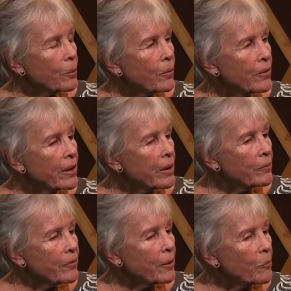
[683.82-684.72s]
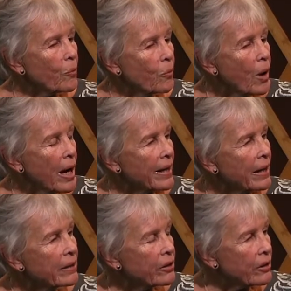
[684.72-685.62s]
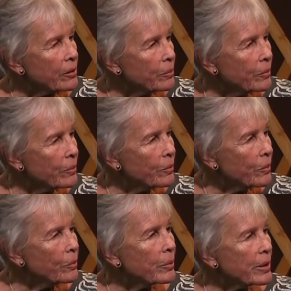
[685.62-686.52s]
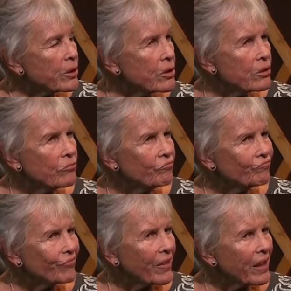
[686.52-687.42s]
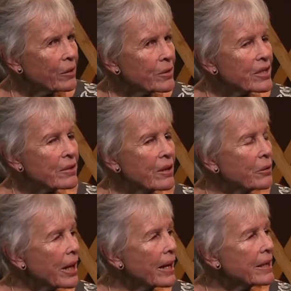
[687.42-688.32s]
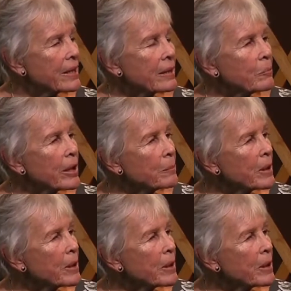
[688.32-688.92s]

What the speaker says: Why Hunger, which I think was located in